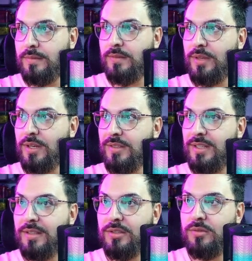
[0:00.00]
Logged
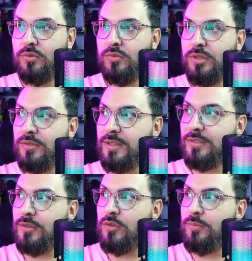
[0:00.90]
in, it will redirect to
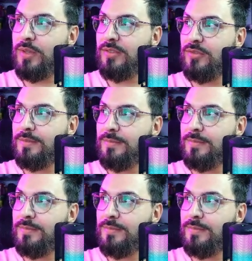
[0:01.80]
the home page.